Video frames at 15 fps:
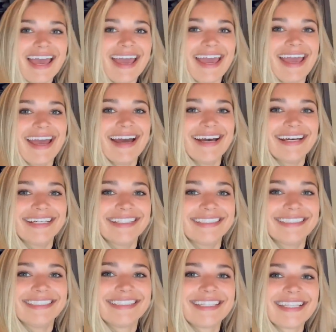
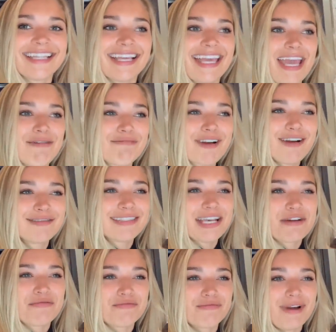And the campground's
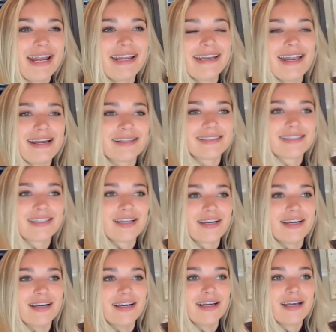like right next
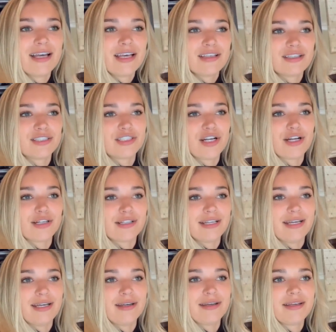to the
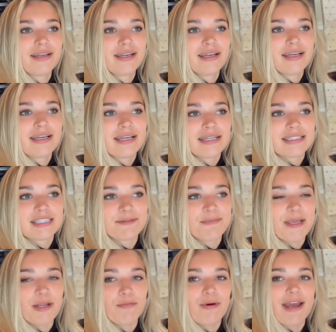Charlotte
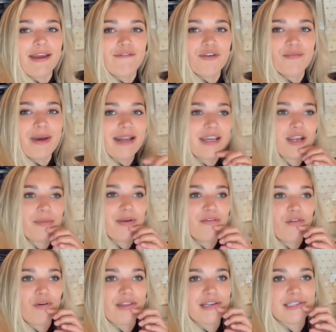Speedway. If you've been here
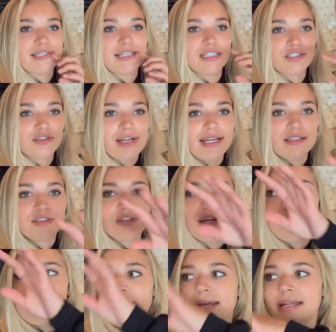before, there's like a drag
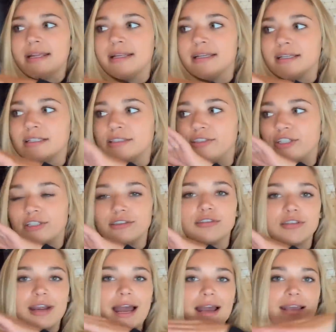strip and a dirt
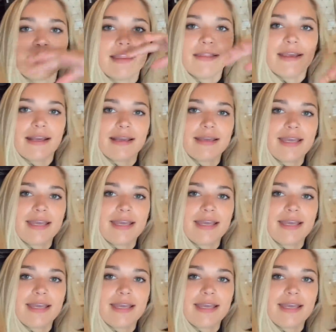track and then like a